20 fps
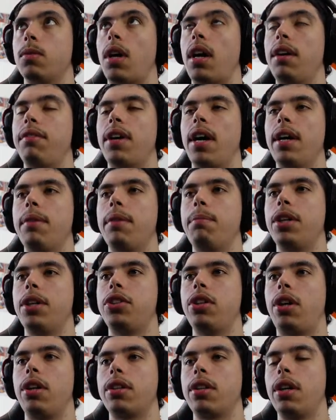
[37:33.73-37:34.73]
I've had my
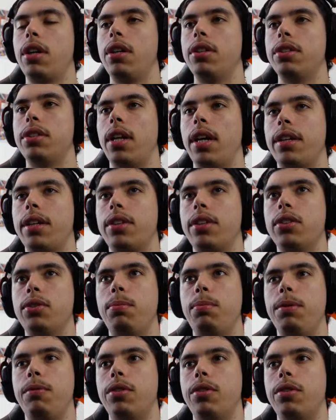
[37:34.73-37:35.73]
chart colors like this
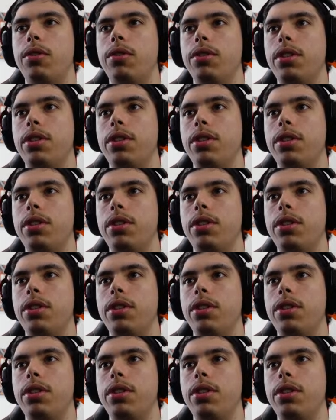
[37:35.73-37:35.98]
before,